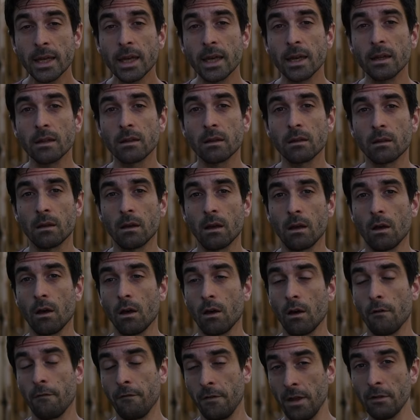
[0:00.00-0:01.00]
it
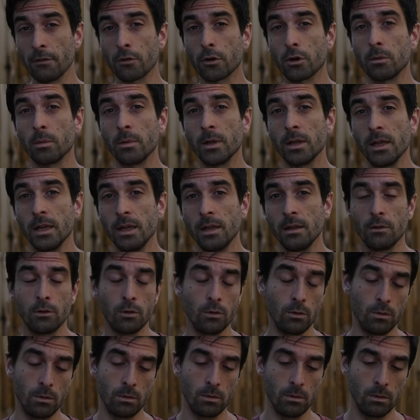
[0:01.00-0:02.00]
favorably
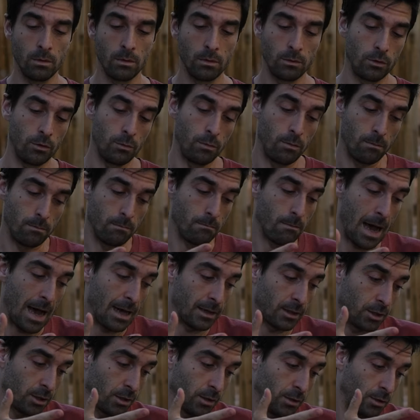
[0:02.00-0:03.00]
to
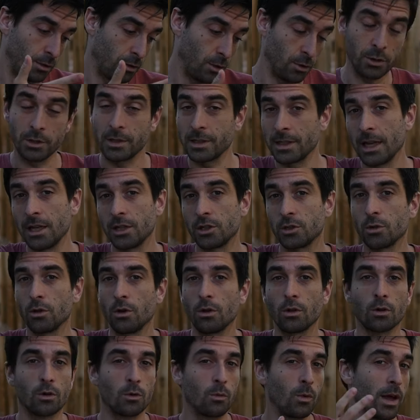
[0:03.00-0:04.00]
match your schedule
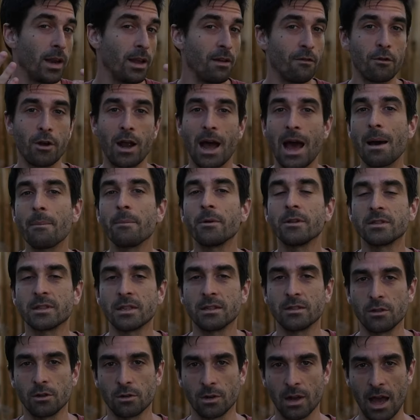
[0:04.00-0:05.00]
or whatever happens
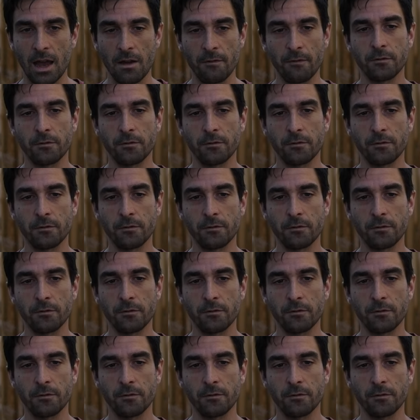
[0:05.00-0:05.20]
in your life.